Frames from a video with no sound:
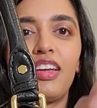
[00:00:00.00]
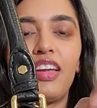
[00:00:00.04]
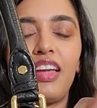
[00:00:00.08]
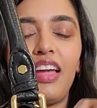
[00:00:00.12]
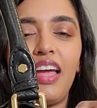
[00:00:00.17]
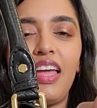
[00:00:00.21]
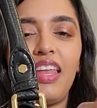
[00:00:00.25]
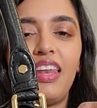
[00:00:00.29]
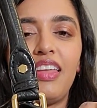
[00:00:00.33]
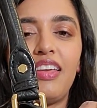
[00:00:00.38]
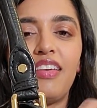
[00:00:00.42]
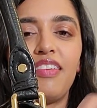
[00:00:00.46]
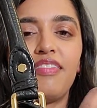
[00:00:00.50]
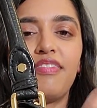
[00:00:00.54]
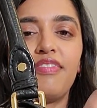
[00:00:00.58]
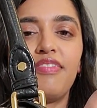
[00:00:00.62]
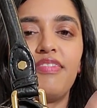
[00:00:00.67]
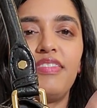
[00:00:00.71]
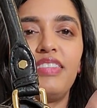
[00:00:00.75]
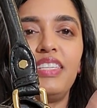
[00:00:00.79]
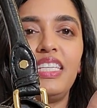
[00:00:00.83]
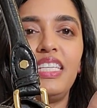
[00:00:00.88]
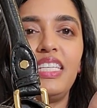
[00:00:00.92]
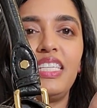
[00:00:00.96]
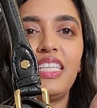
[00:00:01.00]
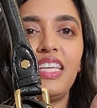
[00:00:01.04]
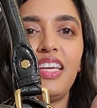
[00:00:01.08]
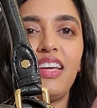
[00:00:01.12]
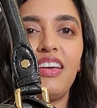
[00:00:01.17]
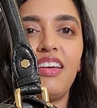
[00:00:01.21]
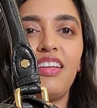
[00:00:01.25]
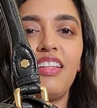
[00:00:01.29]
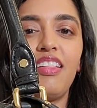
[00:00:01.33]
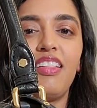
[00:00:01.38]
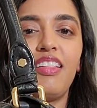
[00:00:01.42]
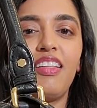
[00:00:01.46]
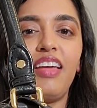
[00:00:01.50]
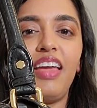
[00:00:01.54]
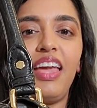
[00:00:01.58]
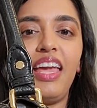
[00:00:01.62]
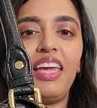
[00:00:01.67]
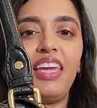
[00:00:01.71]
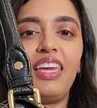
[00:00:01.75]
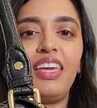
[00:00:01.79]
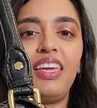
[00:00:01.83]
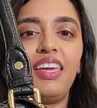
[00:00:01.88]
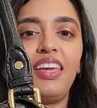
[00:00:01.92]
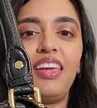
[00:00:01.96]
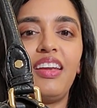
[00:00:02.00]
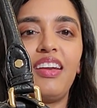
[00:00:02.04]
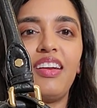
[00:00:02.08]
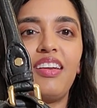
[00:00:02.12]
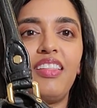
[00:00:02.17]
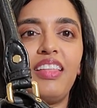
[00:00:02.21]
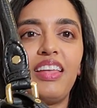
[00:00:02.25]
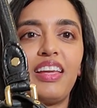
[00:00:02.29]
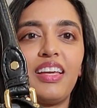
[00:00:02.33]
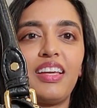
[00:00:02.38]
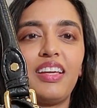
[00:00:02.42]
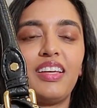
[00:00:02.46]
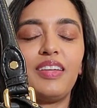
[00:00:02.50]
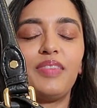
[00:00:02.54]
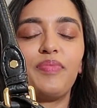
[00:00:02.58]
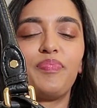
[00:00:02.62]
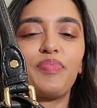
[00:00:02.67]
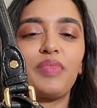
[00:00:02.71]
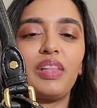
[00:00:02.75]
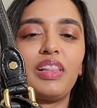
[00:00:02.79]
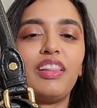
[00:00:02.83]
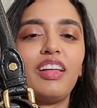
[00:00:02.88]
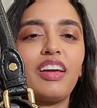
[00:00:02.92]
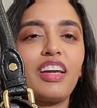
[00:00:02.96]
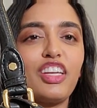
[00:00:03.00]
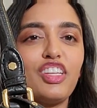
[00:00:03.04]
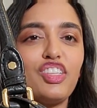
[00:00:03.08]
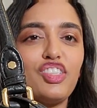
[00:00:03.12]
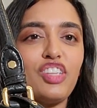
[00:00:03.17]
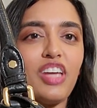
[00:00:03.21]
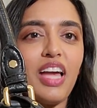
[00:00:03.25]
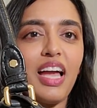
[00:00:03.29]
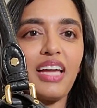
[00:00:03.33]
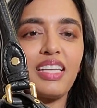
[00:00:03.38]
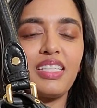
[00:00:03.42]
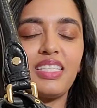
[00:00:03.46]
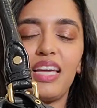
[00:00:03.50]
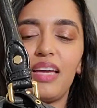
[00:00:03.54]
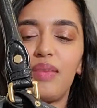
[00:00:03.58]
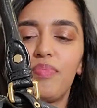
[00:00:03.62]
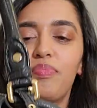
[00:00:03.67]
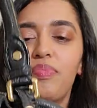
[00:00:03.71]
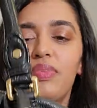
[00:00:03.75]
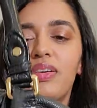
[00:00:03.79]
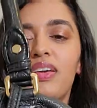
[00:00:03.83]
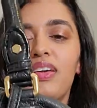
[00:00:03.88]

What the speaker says: kind of detail hanging here, like a luggage tag type